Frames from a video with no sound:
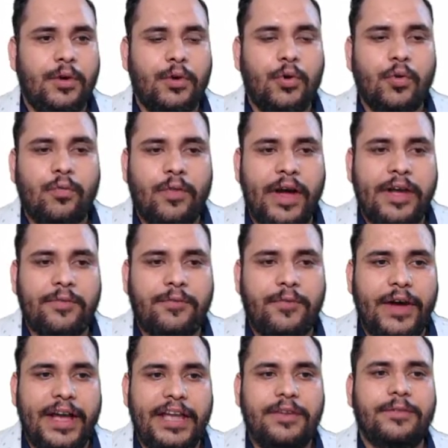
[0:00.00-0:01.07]

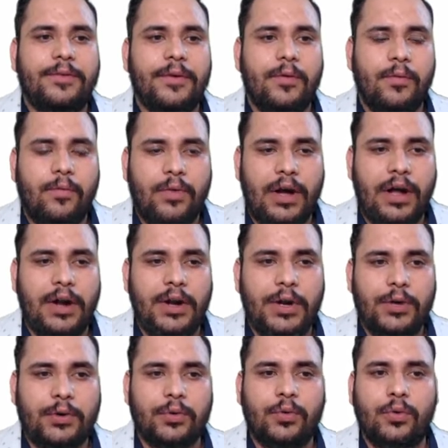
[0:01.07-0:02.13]
255,
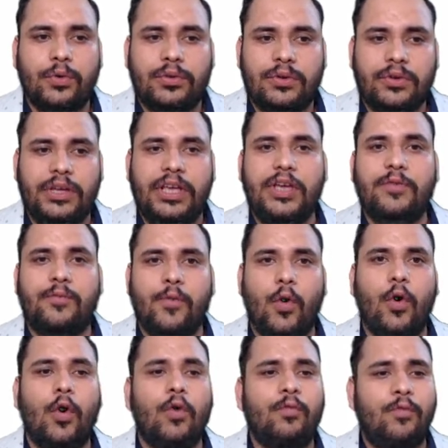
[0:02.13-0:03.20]
1, 2, 3,
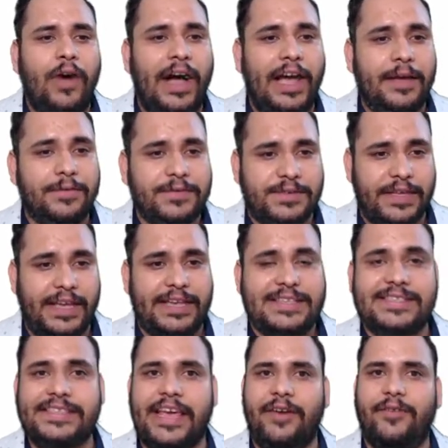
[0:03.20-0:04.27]
4, 5,
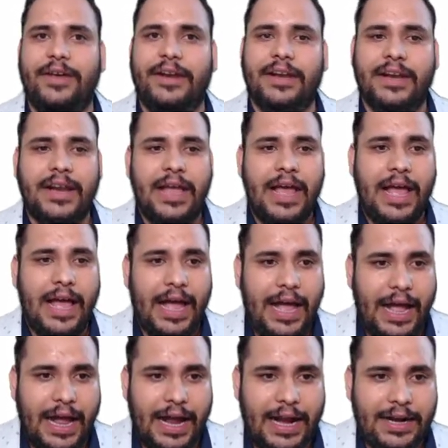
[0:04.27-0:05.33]
6, 7
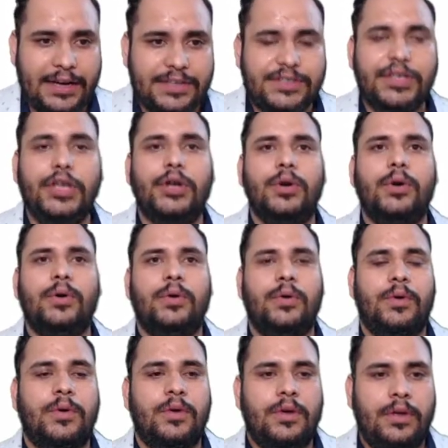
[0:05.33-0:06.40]
and 0,
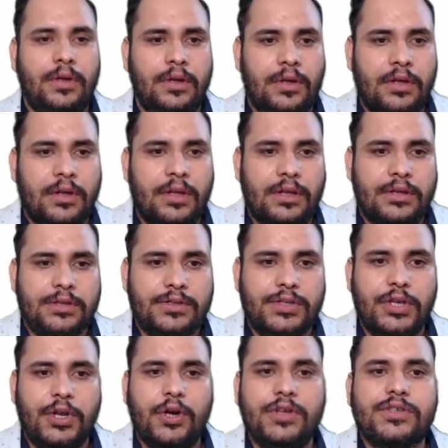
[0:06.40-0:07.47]

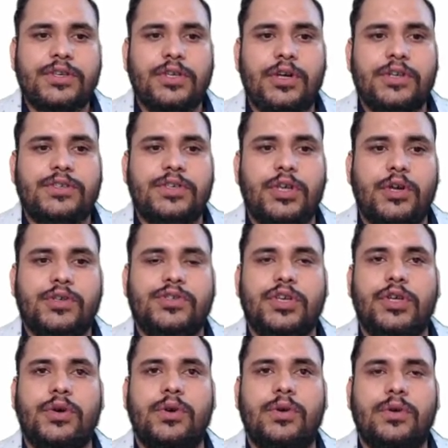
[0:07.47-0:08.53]
0, 0, 0,
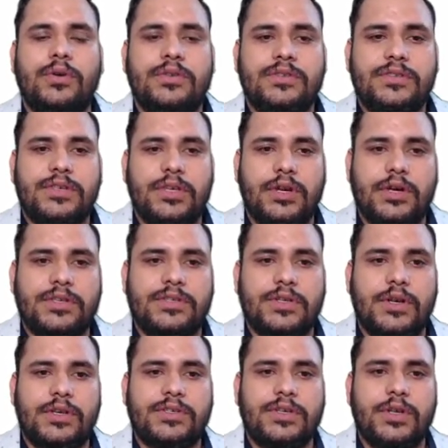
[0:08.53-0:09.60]
0, 0,
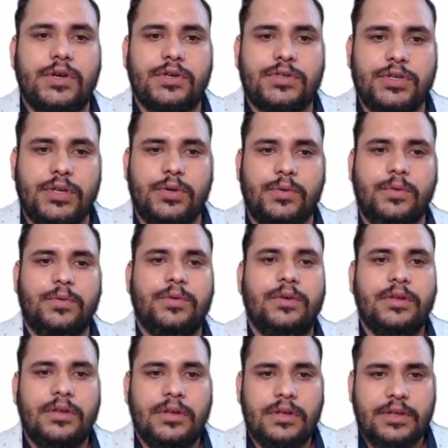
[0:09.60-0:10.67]
0, 0, 0.
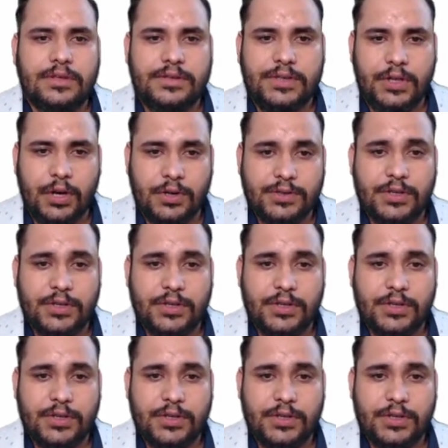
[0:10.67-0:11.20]
0,